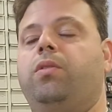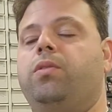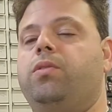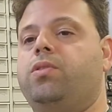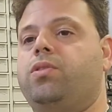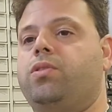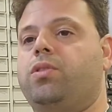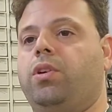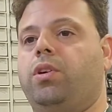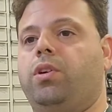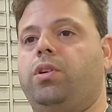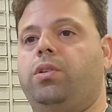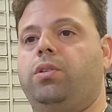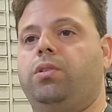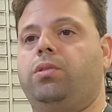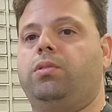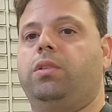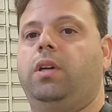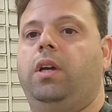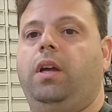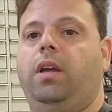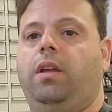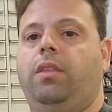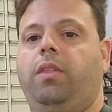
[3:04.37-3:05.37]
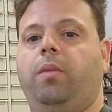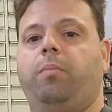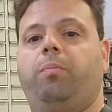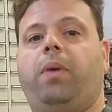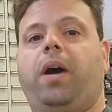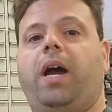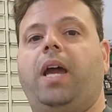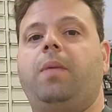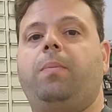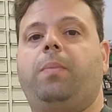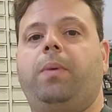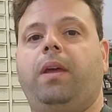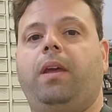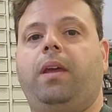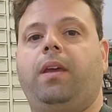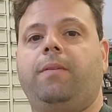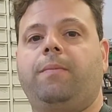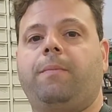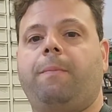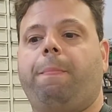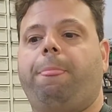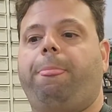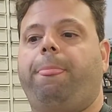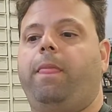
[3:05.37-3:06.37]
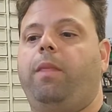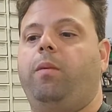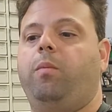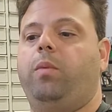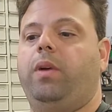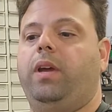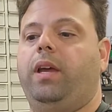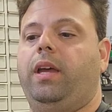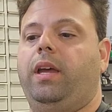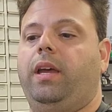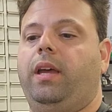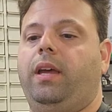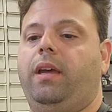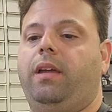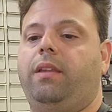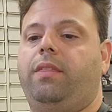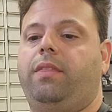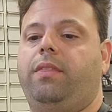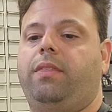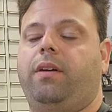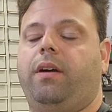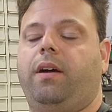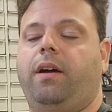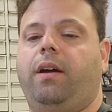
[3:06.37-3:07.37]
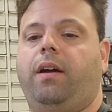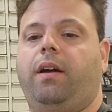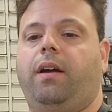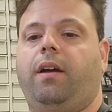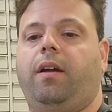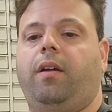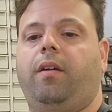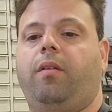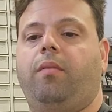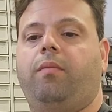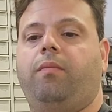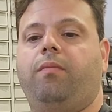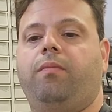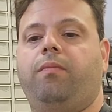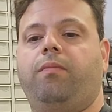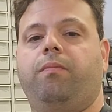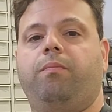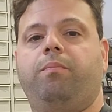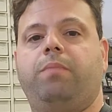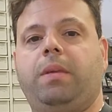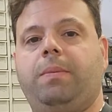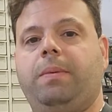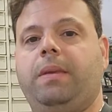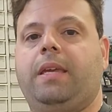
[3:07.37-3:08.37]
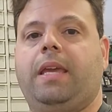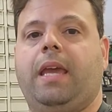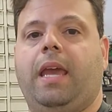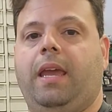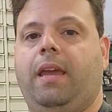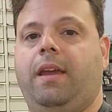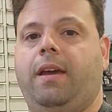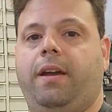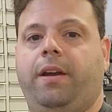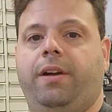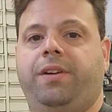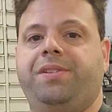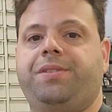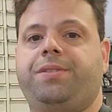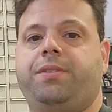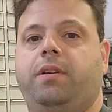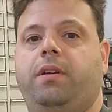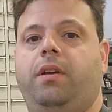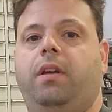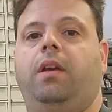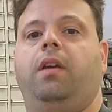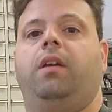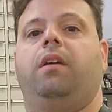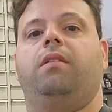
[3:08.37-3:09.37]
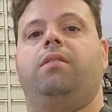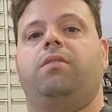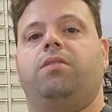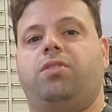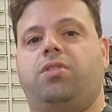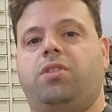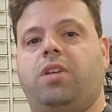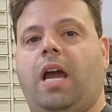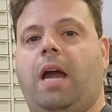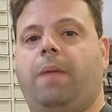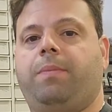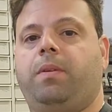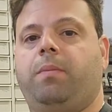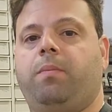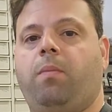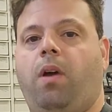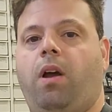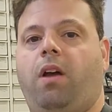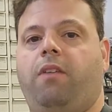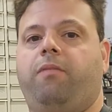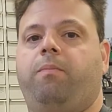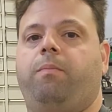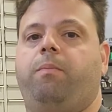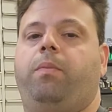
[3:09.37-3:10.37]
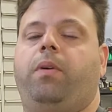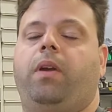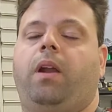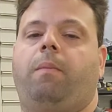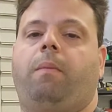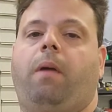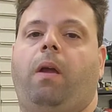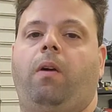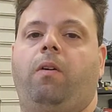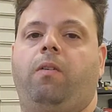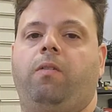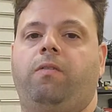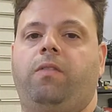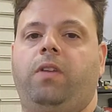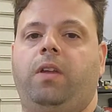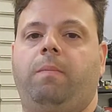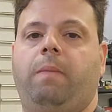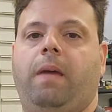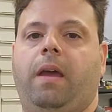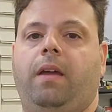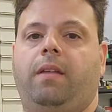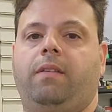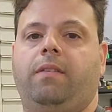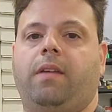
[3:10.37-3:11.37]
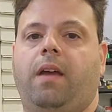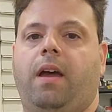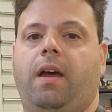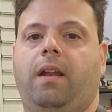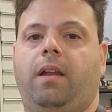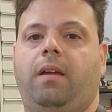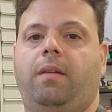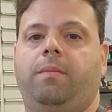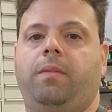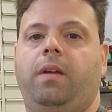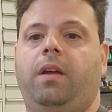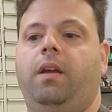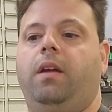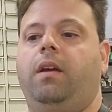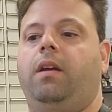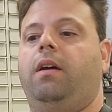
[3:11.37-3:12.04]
So the piping with BBK headers, chopped them off, put on my own V bands on them.